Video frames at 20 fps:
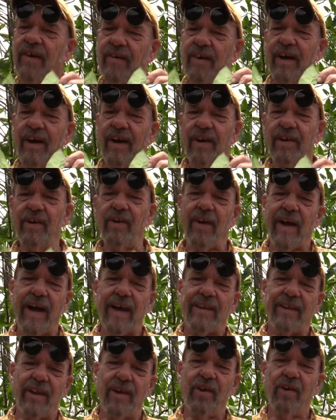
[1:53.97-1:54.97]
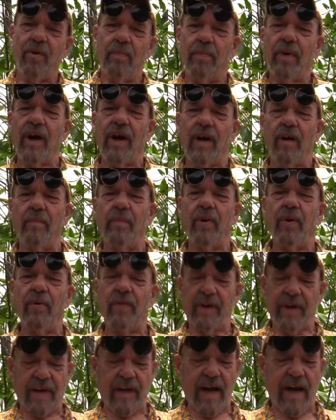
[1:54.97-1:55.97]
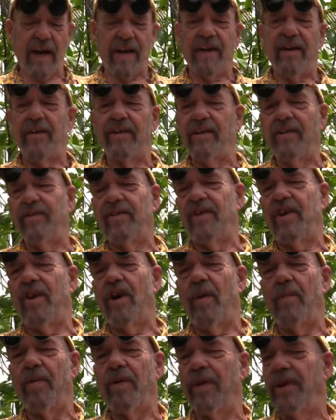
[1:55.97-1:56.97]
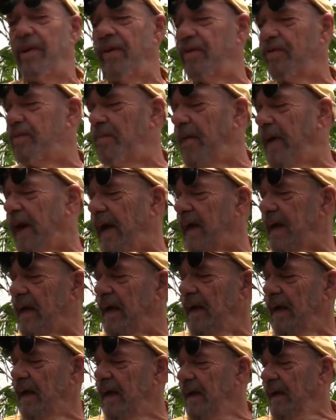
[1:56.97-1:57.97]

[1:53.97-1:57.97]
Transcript: well, you got the new bugaboo that got here just a couple years back.